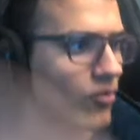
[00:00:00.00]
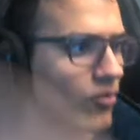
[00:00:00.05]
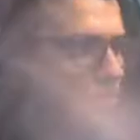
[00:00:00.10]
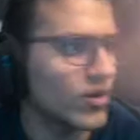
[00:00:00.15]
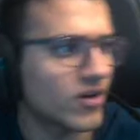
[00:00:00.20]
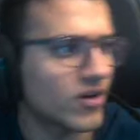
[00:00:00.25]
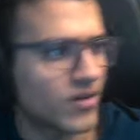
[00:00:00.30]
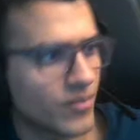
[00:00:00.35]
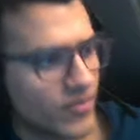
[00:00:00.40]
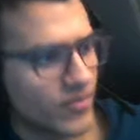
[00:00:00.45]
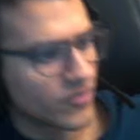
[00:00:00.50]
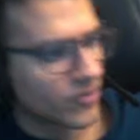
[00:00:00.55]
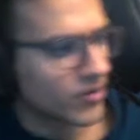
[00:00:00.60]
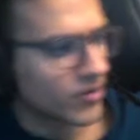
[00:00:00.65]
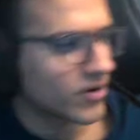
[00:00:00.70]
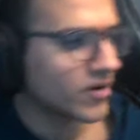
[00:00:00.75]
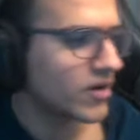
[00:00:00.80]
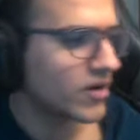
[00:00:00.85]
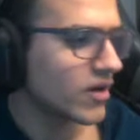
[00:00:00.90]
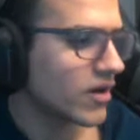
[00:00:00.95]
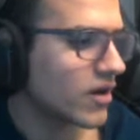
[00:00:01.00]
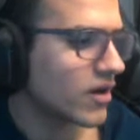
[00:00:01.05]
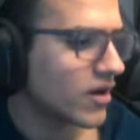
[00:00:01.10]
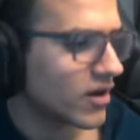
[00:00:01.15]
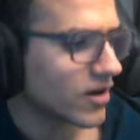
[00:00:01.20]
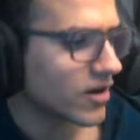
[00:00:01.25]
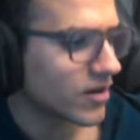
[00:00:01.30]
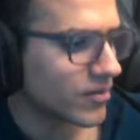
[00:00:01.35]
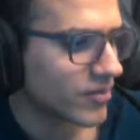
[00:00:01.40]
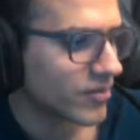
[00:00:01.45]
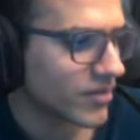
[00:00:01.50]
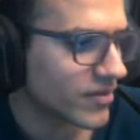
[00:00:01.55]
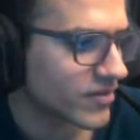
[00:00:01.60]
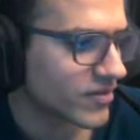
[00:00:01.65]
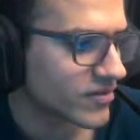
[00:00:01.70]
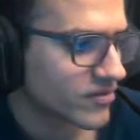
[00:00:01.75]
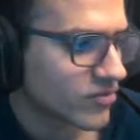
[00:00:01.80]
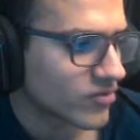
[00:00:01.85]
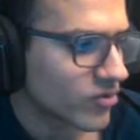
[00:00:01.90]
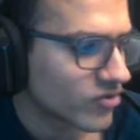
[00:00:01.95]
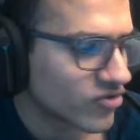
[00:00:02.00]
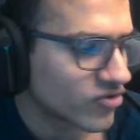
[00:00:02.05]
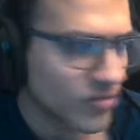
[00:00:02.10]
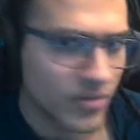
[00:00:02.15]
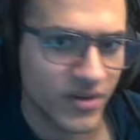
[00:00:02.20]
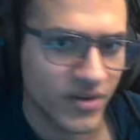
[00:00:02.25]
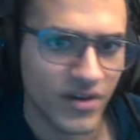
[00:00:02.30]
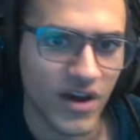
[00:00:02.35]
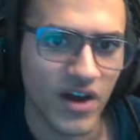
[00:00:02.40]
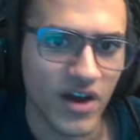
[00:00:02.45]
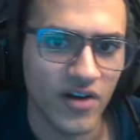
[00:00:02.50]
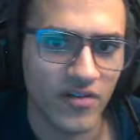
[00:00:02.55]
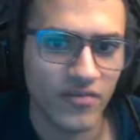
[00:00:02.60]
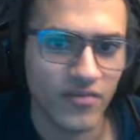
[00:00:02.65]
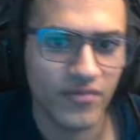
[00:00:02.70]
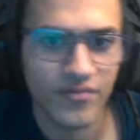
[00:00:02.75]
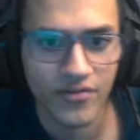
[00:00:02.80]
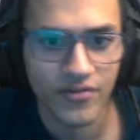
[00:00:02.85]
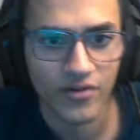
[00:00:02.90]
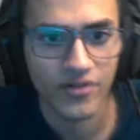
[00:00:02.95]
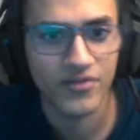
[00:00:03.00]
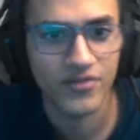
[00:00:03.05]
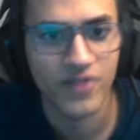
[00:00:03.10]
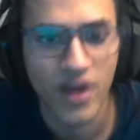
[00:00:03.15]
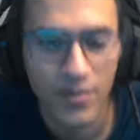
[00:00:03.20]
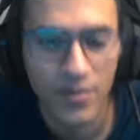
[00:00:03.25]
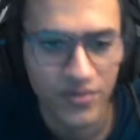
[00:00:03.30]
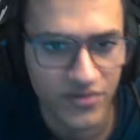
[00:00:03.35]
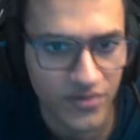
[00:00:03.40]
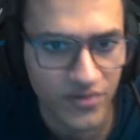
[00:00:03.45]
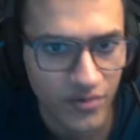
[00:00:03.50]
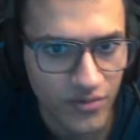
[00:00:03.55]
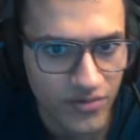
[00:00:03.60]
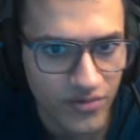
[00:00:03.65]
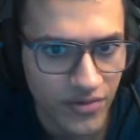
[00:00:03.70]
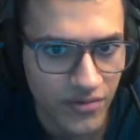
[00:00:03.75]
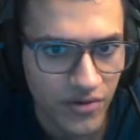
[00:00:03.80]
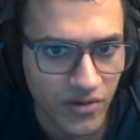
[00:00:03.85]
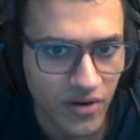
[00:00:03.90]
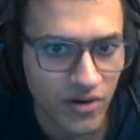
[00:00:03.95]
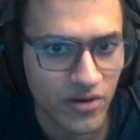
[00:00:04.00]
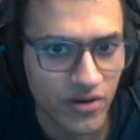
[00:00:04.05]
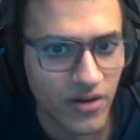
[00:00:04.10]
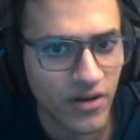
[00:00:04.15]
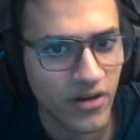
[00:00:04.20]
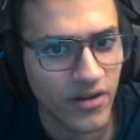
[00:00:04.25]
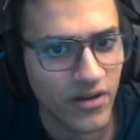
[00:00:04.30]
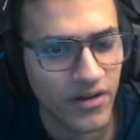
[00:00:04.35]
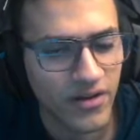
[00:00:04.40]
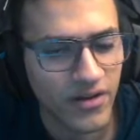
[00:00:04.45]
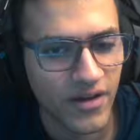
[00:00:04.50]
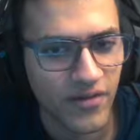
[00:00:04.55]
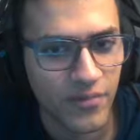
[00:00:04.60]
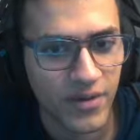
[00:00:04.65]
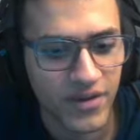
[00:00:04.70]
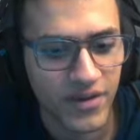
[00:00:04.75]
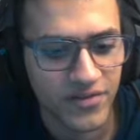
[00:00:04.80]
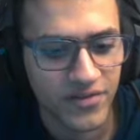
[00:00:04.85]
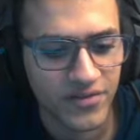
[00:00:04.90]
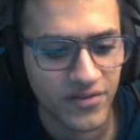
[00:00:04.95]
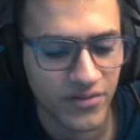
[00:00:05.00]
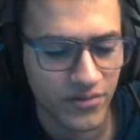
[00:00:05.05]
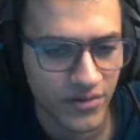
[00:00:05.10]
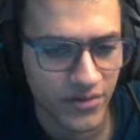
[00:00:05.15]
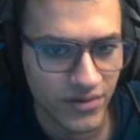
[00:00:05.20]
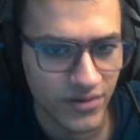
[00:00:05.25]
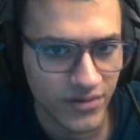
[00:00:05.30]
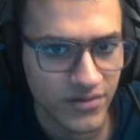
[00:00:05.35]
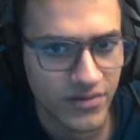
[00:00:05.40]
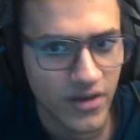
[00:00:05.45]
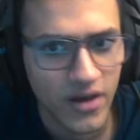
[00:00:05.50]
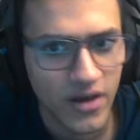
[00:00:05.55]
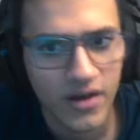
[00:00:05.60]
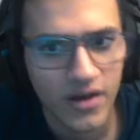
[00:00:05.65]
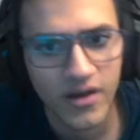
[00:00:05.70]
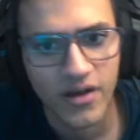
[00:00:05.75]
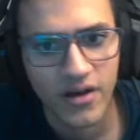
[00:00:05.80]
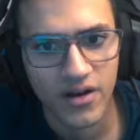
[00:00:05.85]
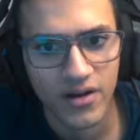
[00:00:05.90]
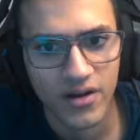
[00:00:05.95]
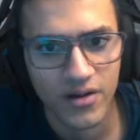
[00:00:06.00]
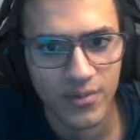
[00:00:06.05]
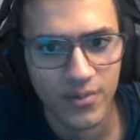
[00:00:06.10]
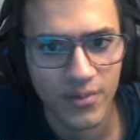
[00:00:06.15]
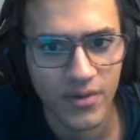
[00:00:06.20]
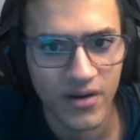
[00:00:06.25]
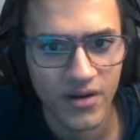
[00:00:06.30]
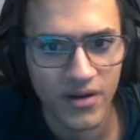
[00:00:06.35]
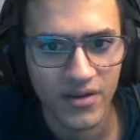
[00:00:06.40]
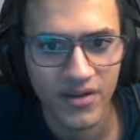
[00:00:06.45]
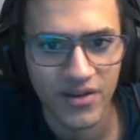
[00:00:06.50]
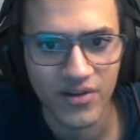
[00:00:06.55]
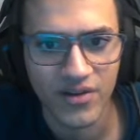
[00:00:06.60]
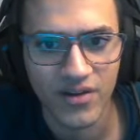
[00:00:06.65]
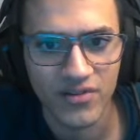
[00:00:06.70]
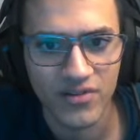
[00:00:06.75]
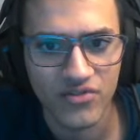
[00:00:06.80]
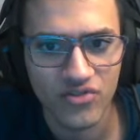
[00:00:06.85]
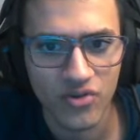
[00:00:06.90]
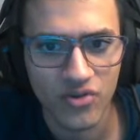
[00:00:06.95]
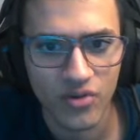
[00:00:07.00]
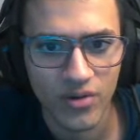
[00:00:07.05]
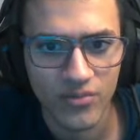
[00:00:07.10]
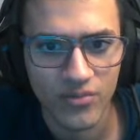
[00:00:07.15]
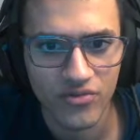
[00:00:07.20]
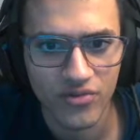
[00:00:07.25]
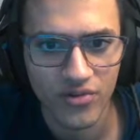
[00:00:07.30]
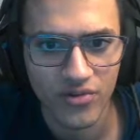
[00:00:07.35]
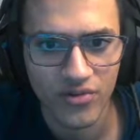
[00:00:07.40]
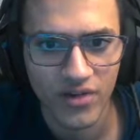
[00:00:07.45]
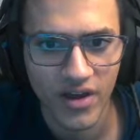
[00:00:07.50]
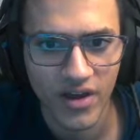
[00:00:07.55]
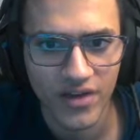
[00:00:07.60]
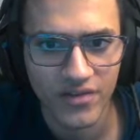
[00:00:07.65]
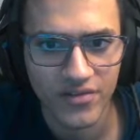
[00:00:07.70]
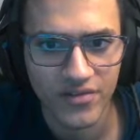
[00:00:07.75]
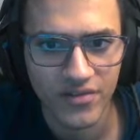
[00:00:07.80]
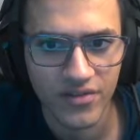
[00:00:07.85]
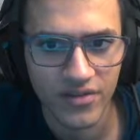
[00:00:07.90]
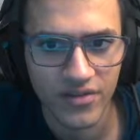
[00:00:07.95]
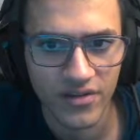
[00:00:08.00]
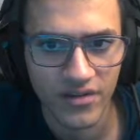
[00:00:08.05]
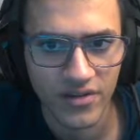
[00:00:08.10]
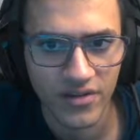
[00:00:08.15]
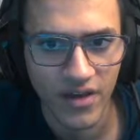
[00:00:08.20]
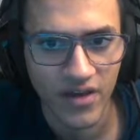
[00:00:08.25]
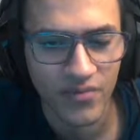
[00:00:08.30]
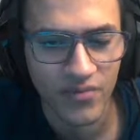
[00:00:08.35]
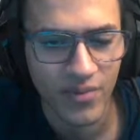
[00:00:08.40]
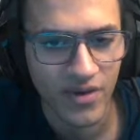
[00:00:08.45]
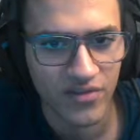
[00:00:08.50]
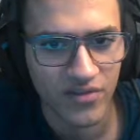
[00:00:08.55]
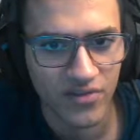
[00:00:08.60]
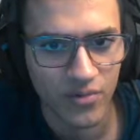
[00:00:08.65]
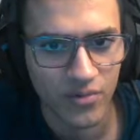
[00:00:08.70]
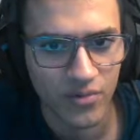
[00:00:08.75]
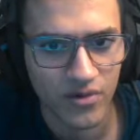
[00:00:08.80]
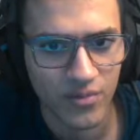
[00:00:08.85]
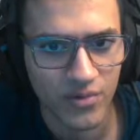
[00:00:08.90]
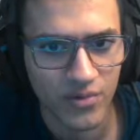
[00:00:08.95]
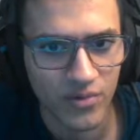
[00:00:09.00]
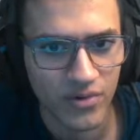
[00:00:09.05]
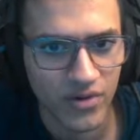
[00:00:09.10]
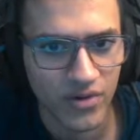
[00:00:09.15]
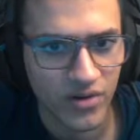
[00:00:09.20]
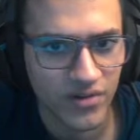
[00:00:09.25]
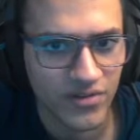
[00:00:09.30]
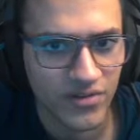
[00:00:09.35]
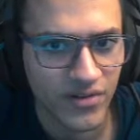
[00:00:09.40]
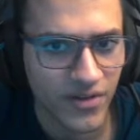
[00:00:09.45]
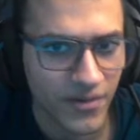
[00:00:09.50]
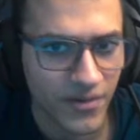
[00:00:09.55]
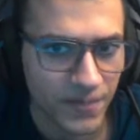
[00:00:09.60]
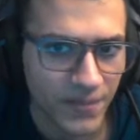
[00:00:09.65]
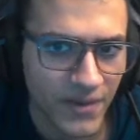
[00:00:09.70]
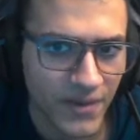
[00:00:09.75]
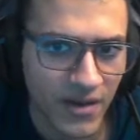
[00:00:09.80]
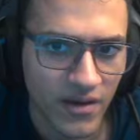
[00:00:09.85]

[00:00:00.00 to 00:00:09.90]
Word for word: Welcome everyone. This is going to be our first episode of our FPS series. Here I'm showing you guys the FPS that we're going to be working on today.